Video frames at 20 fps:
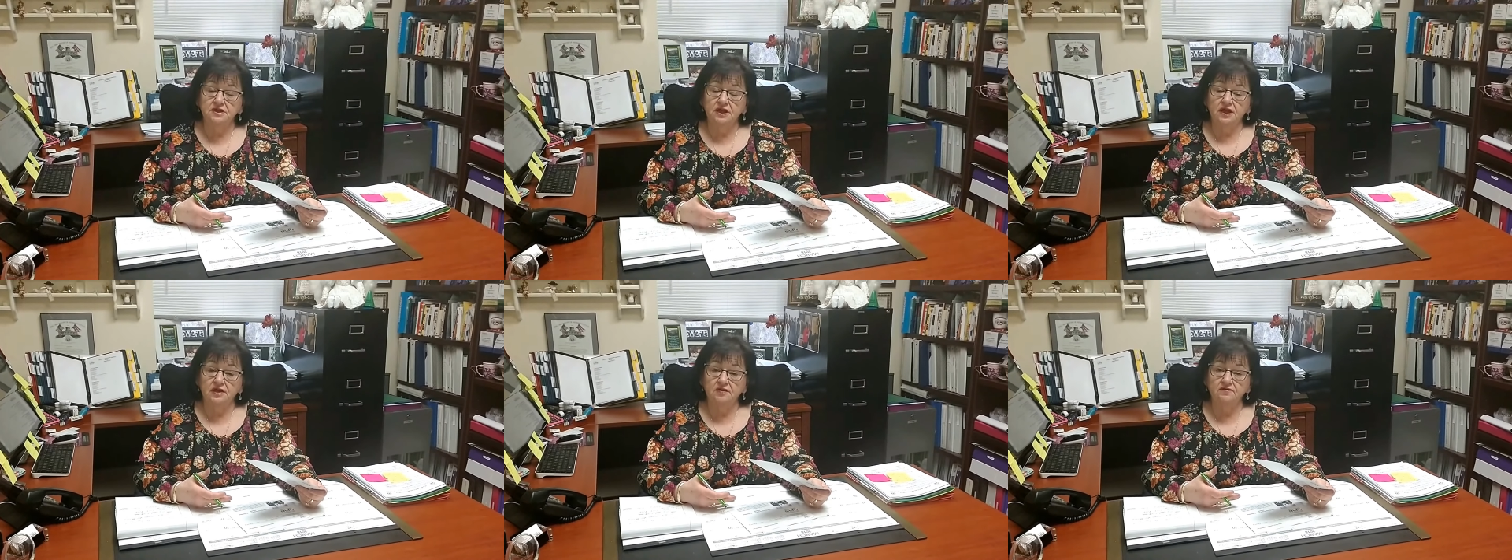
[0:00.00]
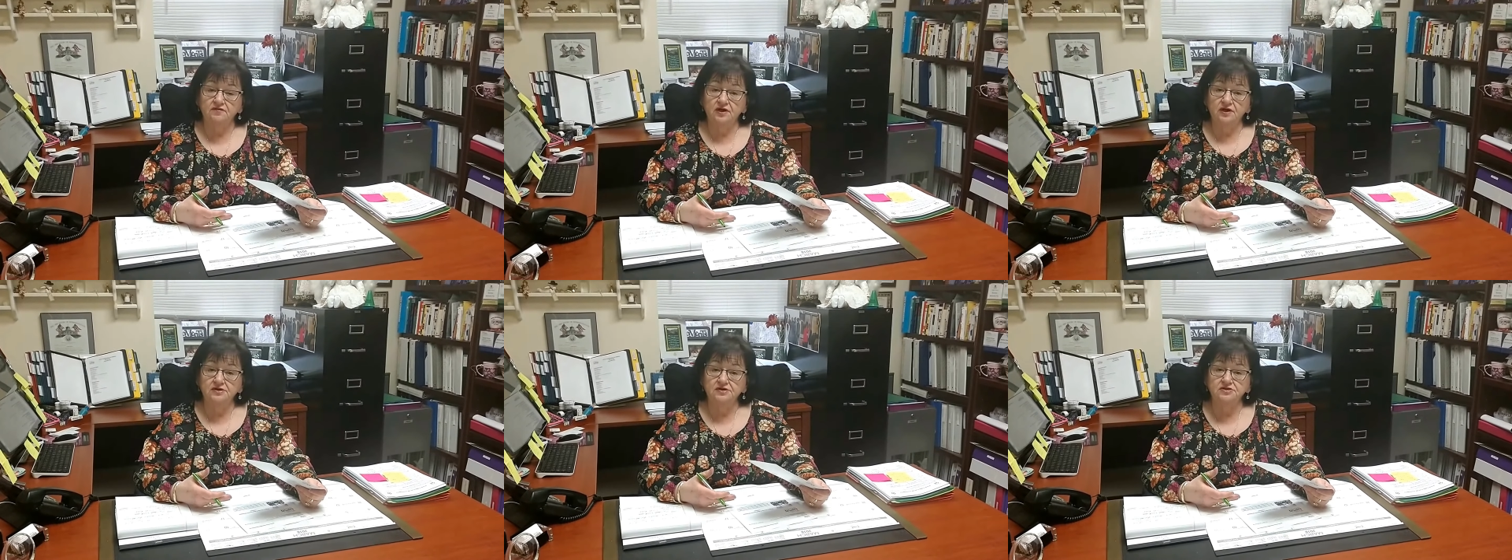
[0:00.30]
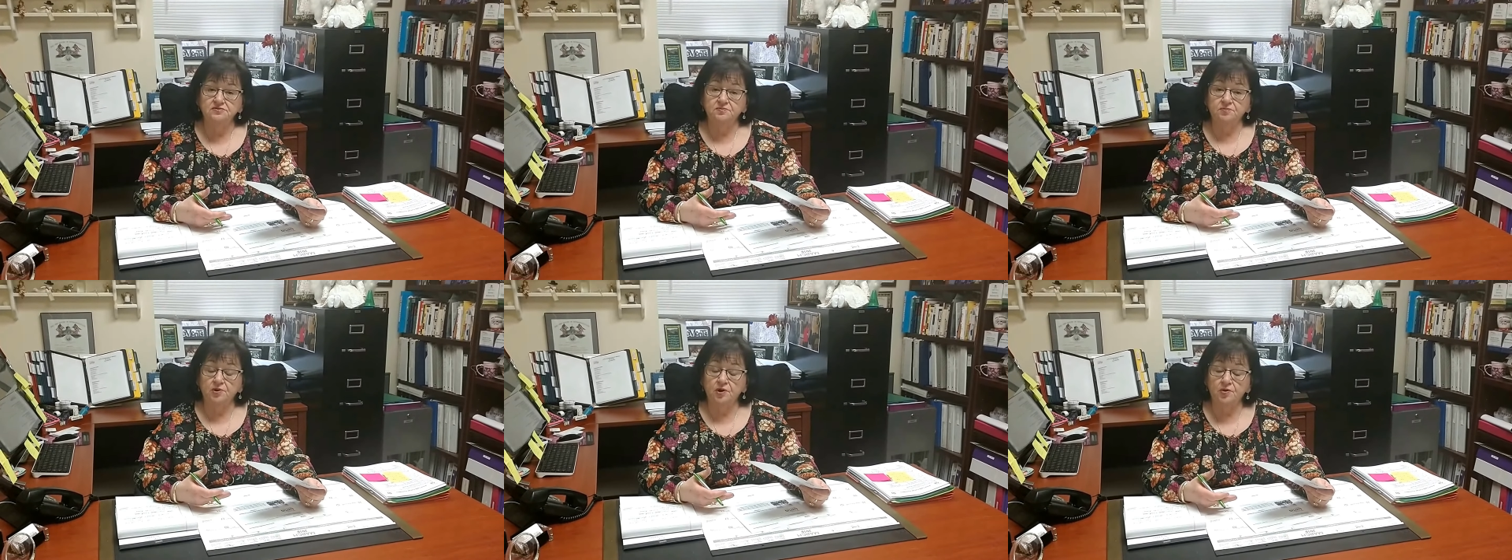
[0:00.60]

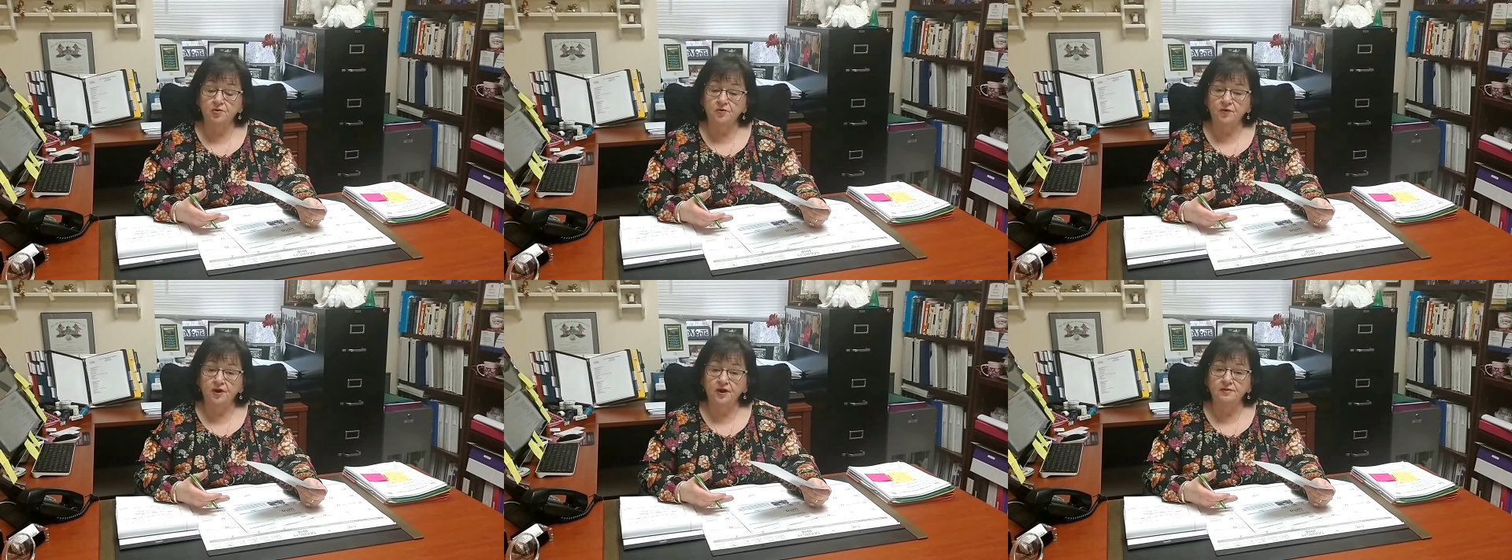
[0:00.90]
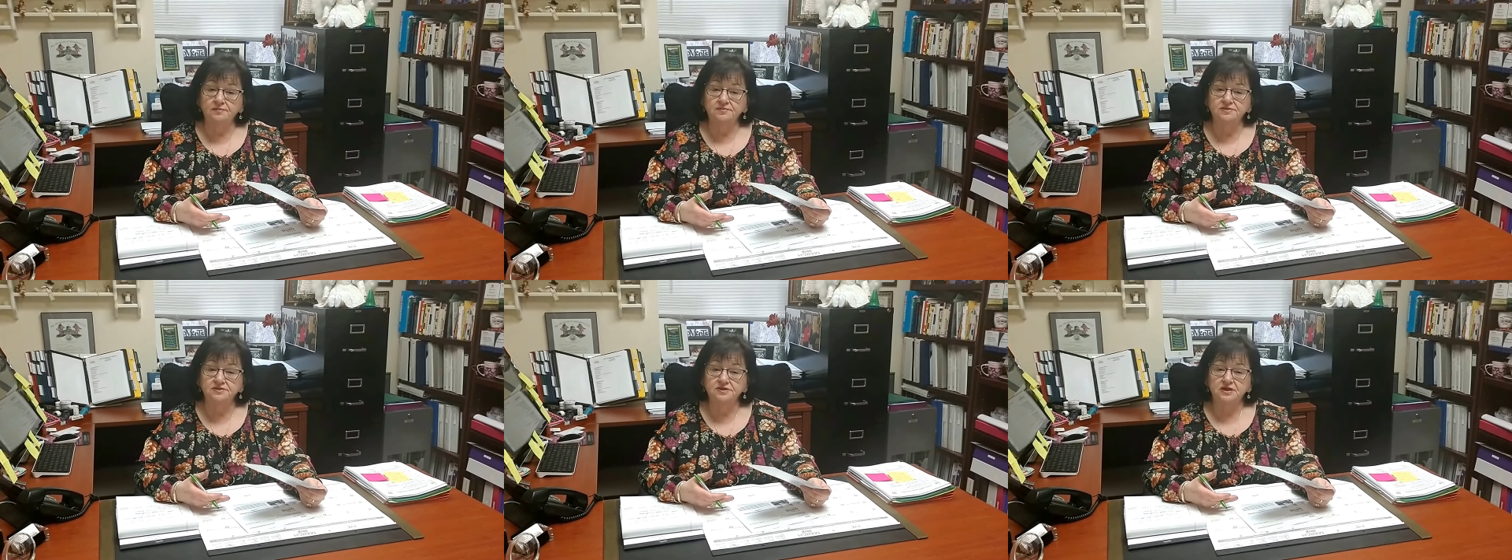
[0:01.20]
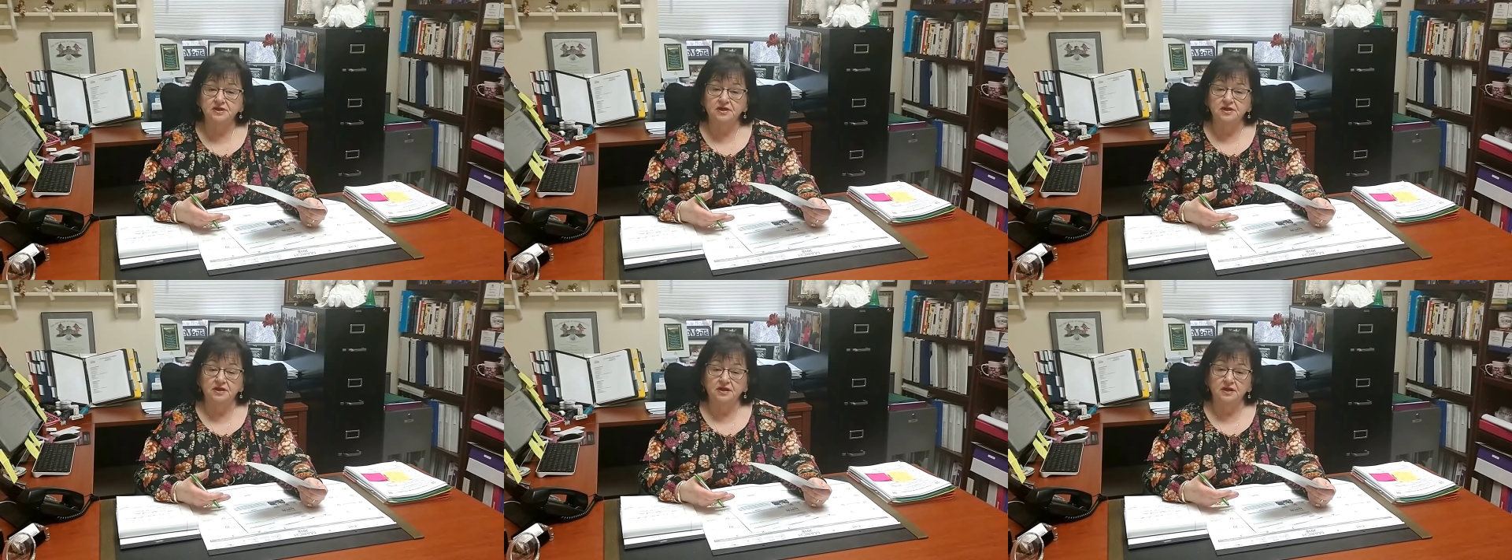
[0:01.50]
events, programs
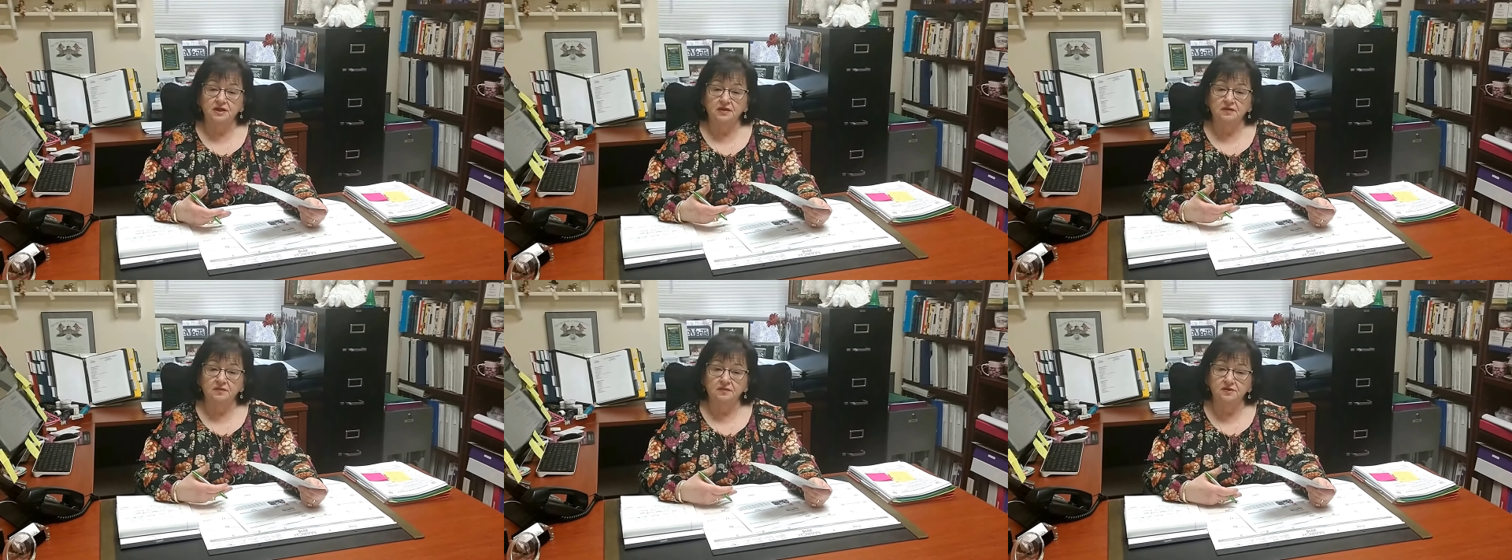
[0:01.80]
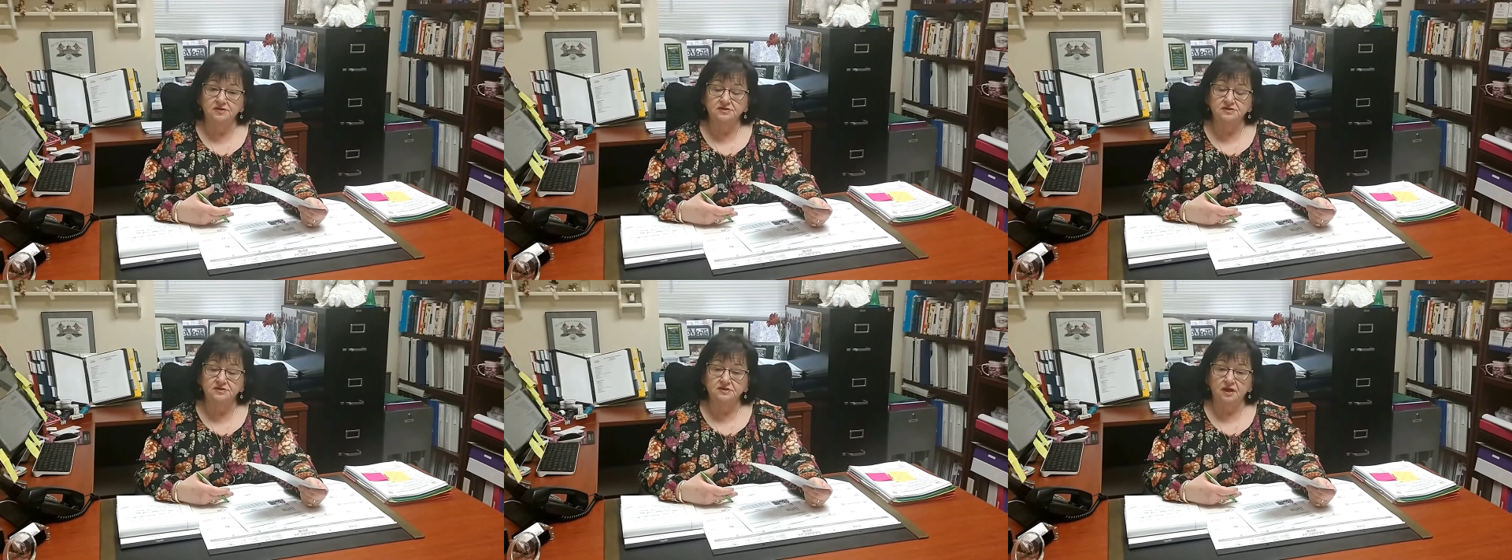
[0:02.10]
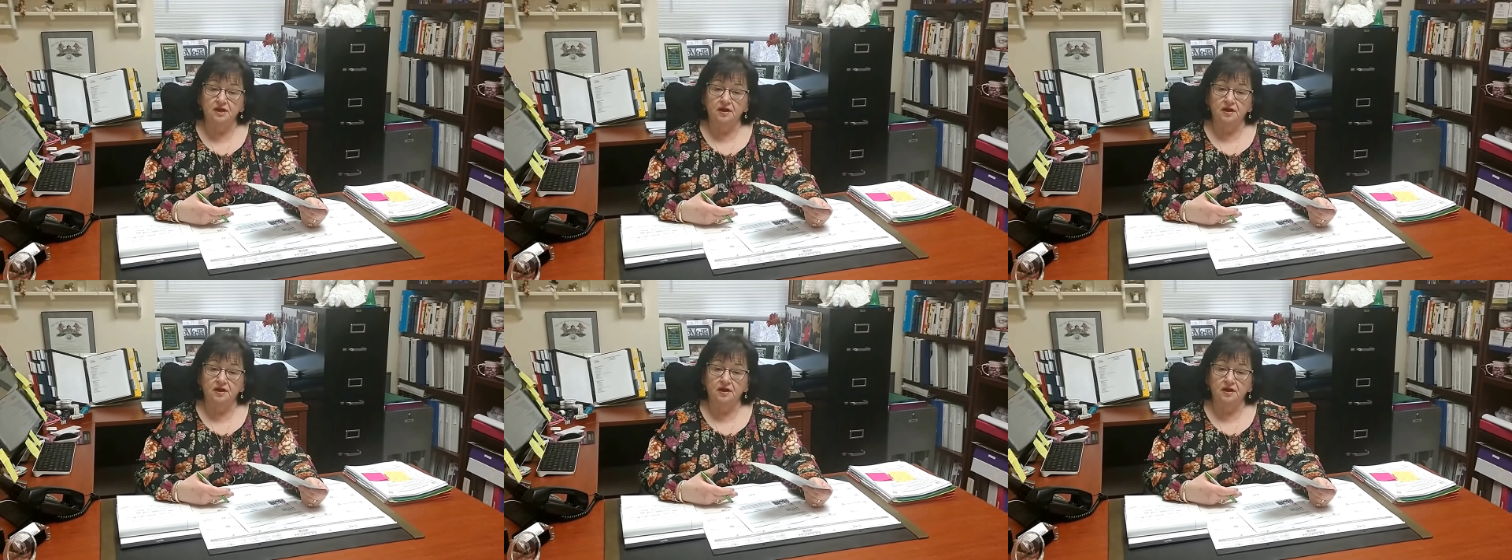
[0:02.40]
in this